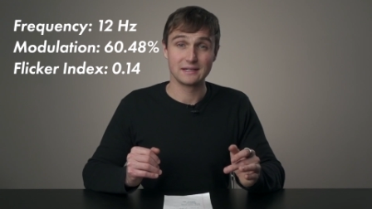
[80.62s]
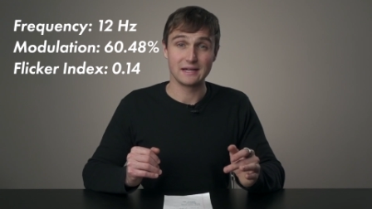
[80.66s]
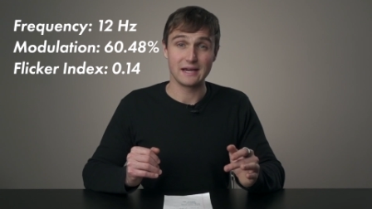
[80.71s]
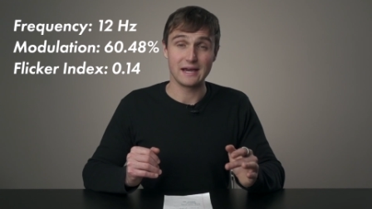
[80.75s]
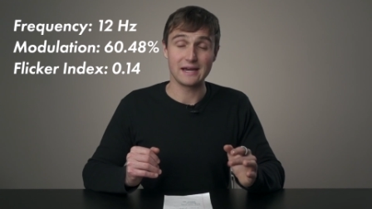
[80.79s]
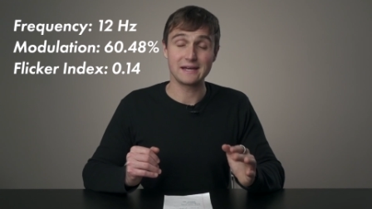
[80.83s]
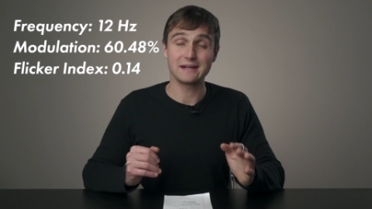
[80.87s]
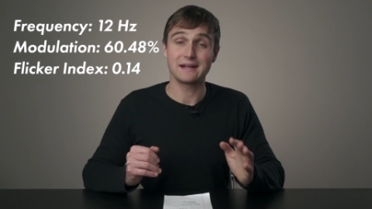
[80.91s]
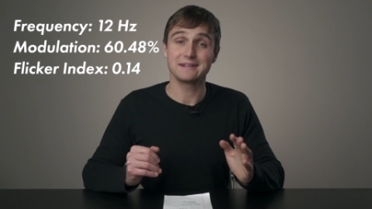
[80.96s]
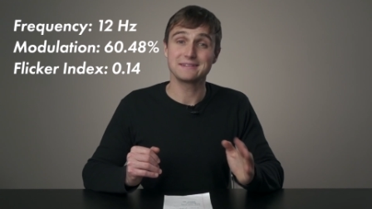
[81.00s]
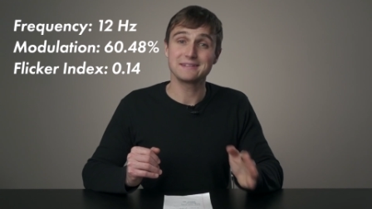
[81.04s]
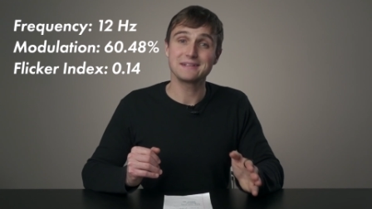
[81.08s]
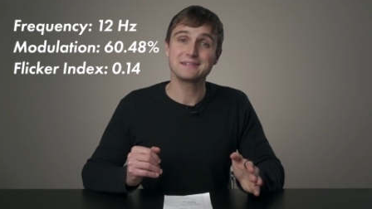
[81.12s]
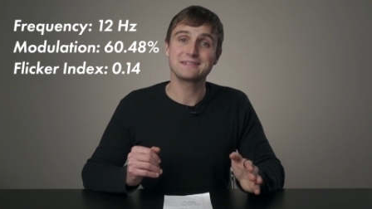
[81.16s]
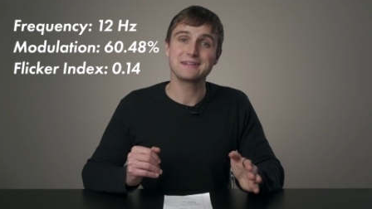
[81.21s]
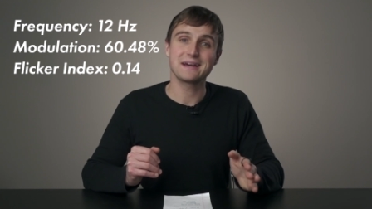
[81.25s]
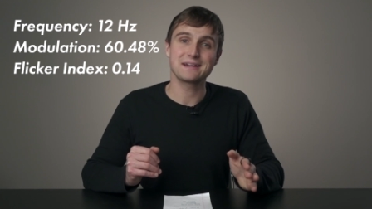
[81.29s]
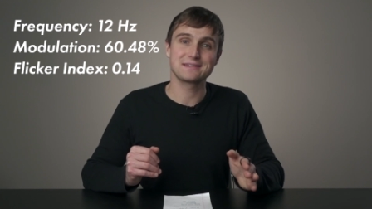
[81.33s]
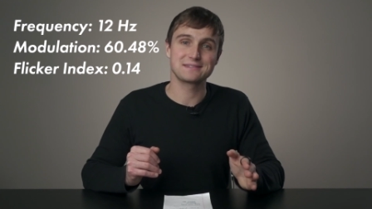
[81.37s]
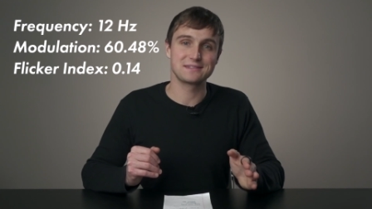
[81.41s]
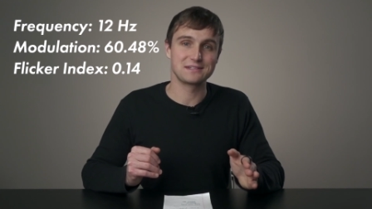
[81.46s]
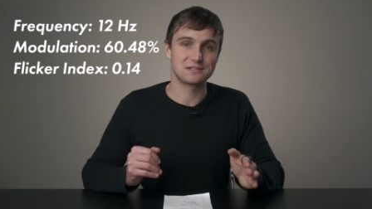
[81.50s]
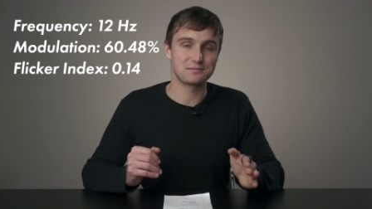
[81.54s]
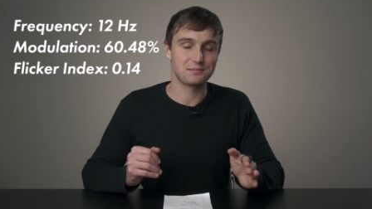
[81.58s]
And I did
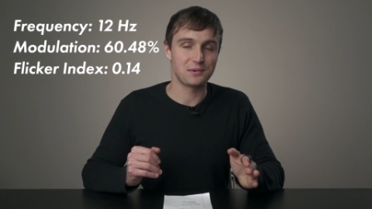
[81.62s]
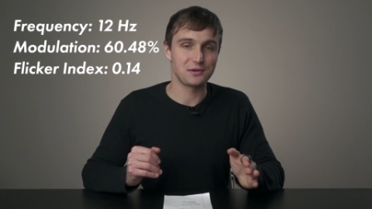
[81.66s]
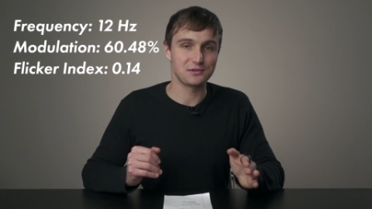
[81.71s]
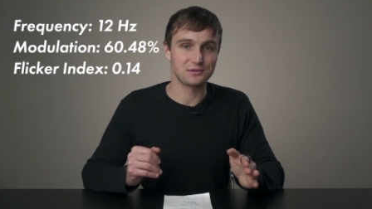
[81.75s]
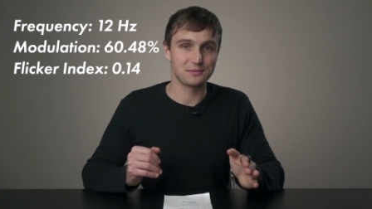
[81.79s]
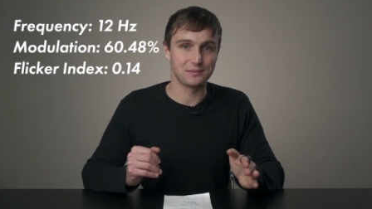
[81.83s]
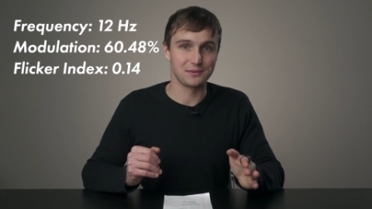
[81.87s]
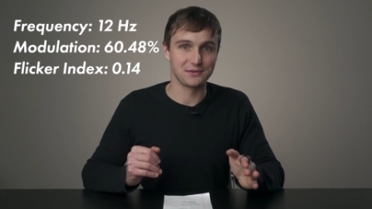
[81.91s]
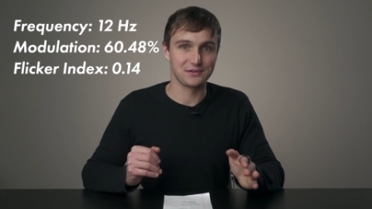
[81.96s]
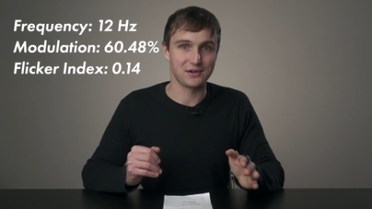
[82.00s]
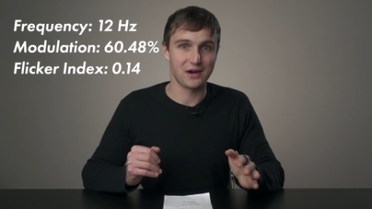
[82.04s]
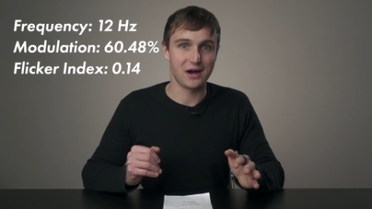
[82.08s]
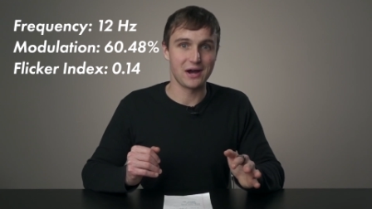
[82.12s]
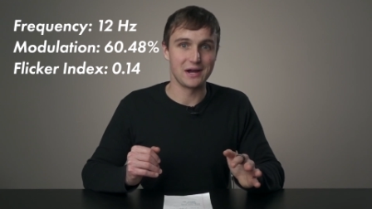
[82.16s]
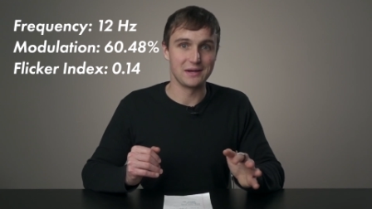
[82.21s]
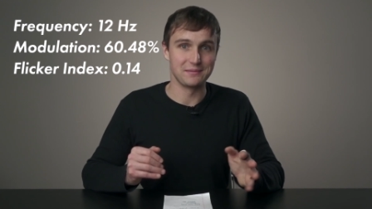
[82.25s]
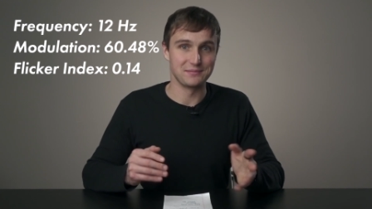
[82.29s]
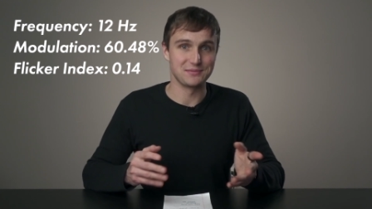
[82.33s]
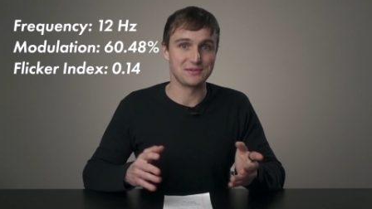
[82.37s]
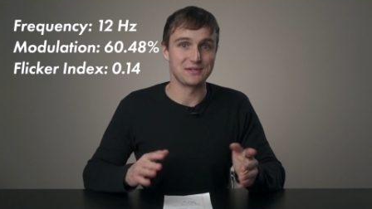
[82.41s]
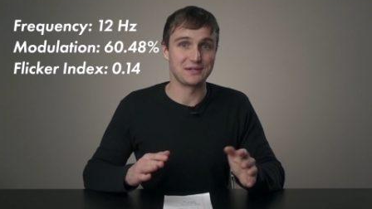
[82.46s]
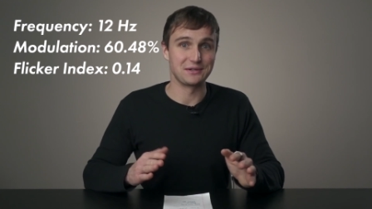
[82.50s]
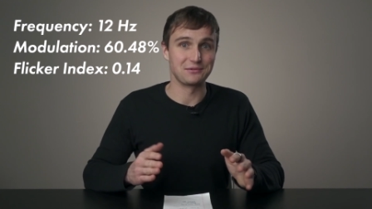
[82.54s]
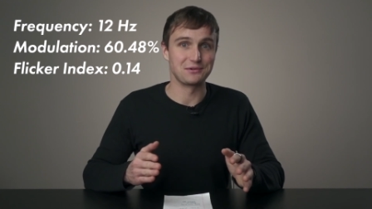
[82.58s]
test this multiple
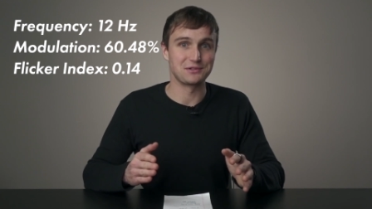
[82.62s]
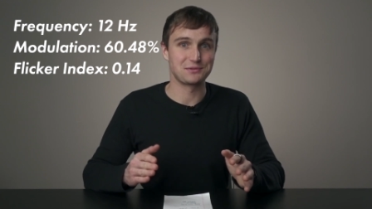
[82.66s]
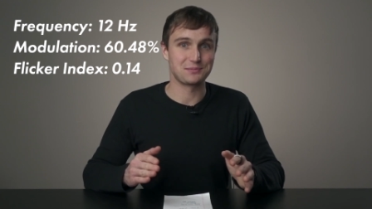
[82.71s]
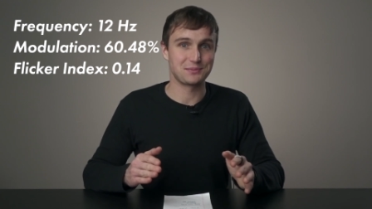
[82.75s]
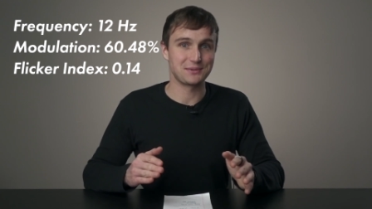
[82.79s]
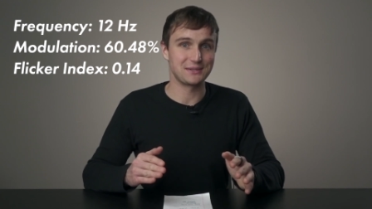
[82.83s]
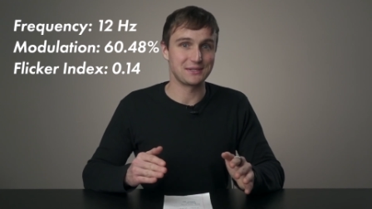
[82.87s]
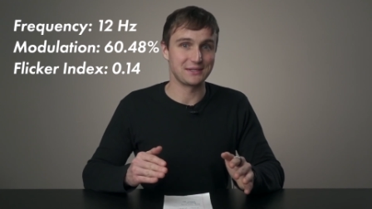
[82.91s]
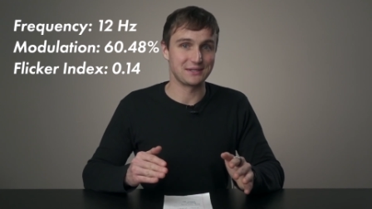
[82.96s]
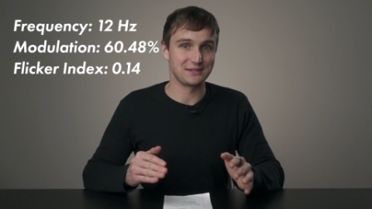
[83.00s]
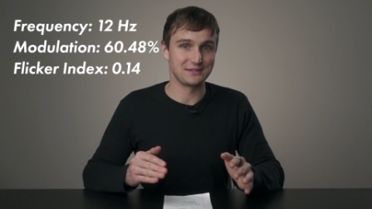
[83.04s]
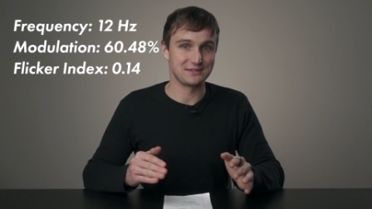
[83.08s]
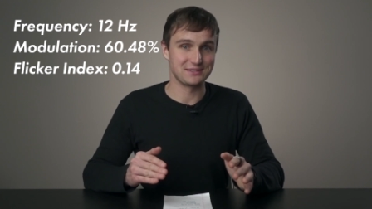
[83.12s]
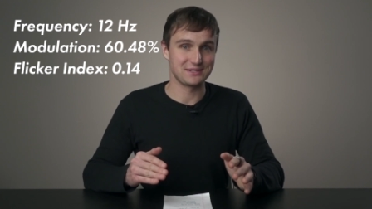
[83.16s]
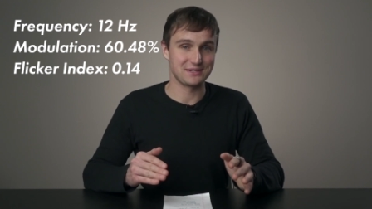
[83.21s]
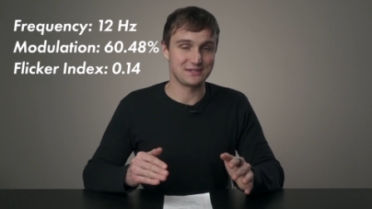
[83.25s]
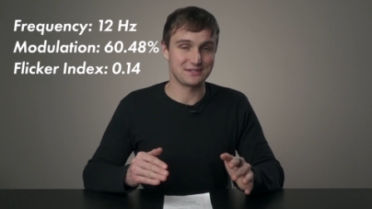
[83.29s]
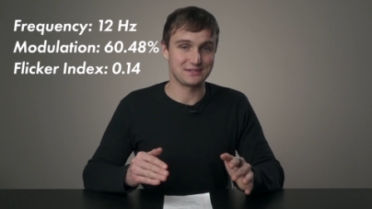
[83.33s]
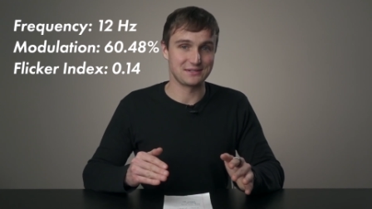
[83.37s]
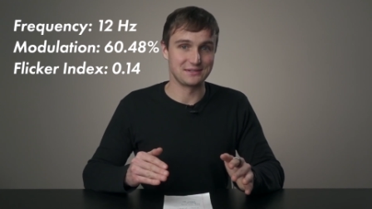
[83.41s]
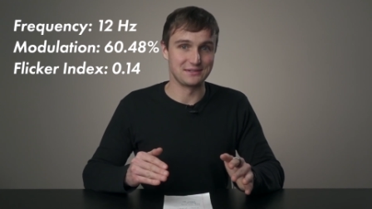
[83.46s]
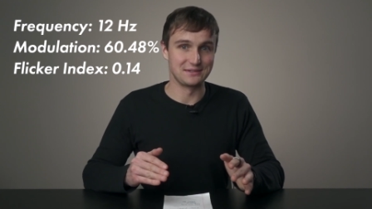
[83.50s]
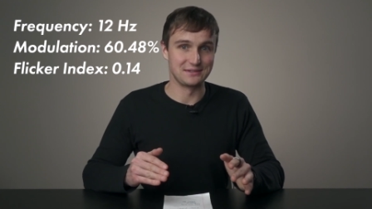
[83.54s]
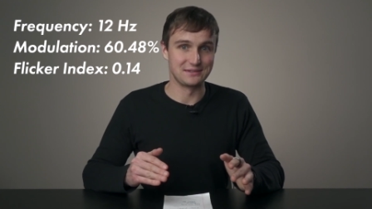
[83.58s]
times, and it was pretty
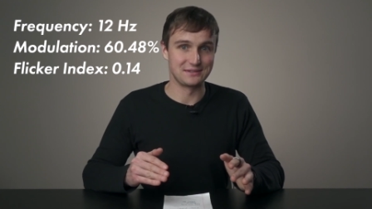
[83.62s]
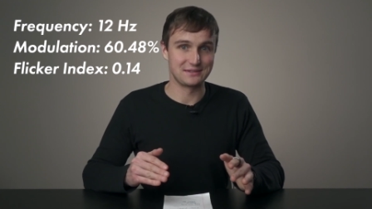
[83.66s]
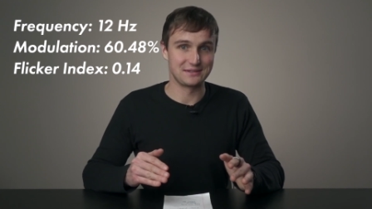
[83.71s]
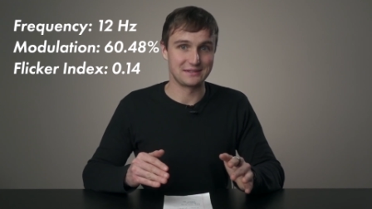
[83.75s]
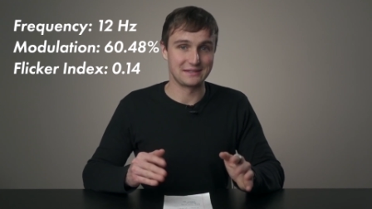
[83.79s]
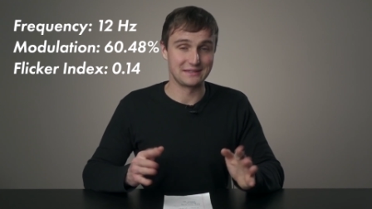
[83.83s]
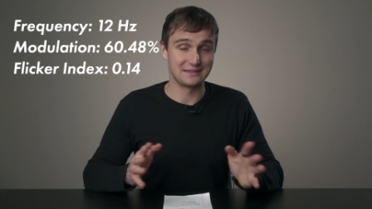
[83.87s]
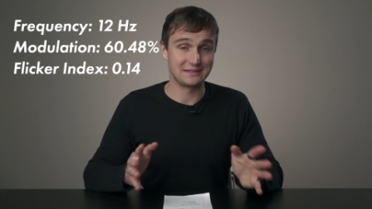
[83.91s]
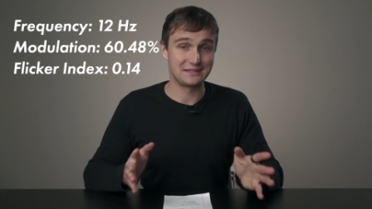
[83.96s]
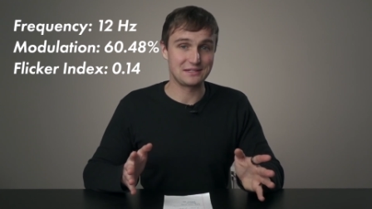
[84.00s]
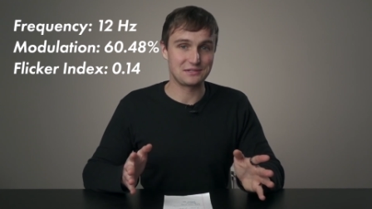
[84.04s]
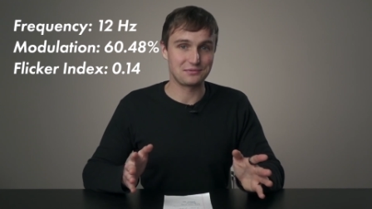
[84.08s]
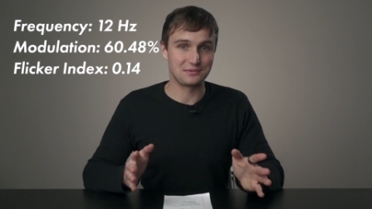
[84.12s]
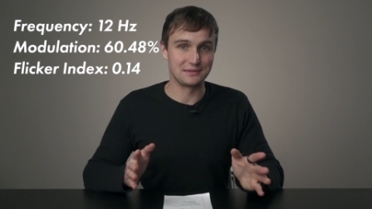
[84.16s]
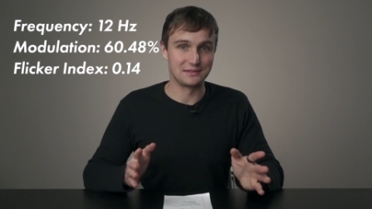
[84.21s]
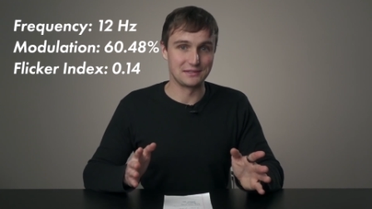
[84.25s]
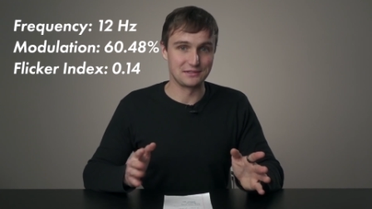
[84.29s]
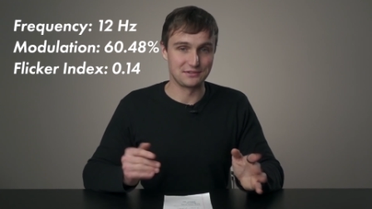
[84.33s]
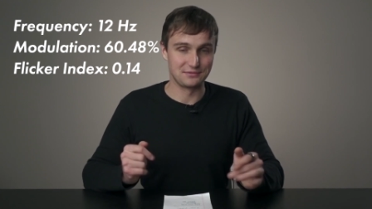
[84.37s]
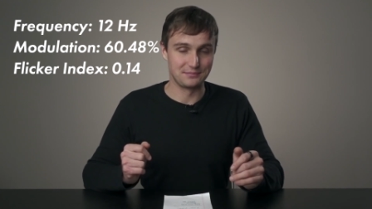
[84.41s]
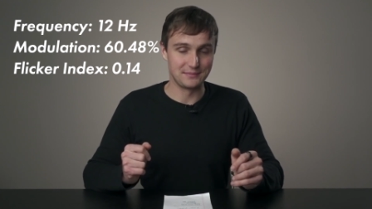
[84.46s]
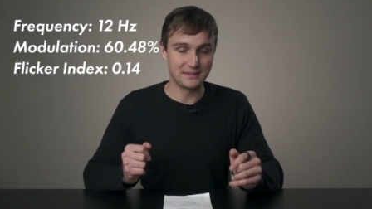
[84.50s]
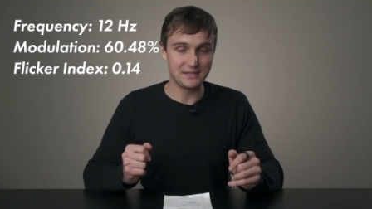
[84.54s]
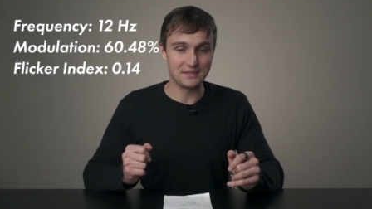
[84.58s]
consistent, at least with
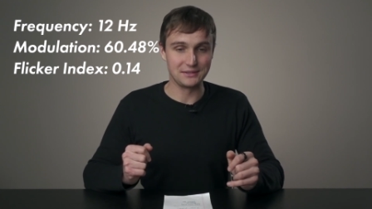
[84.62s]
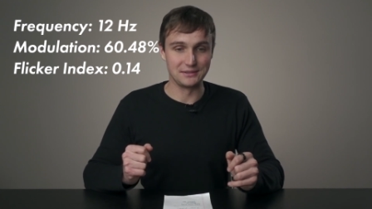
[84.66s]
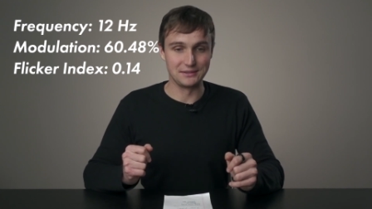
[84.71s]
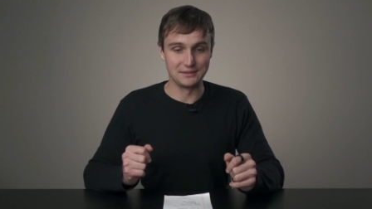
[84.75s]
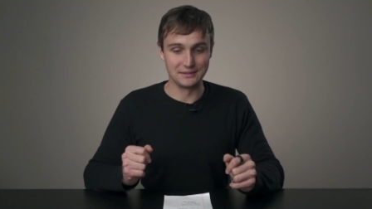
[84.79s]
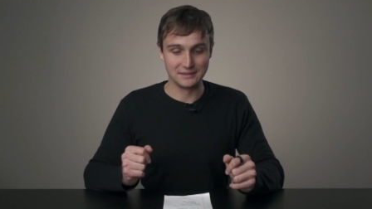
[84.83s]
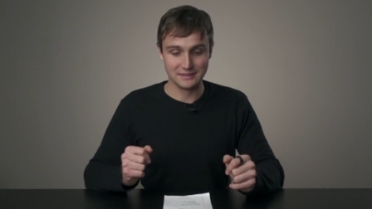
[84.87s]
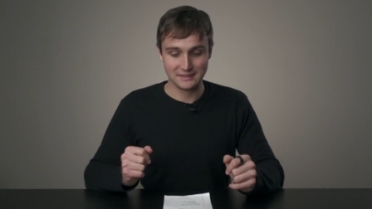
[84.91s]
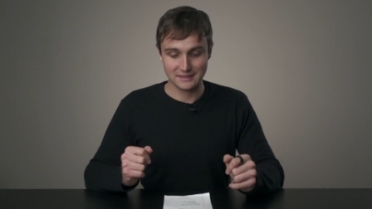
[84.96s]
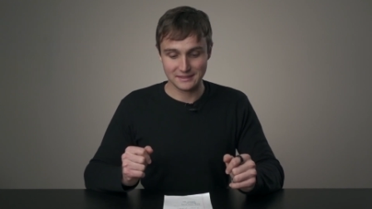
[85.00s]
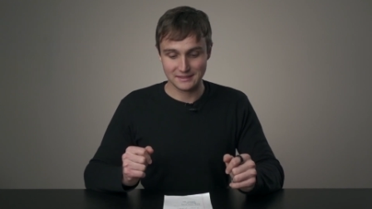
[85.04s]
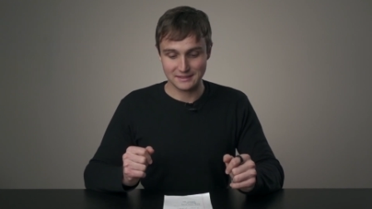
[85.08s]
this meter,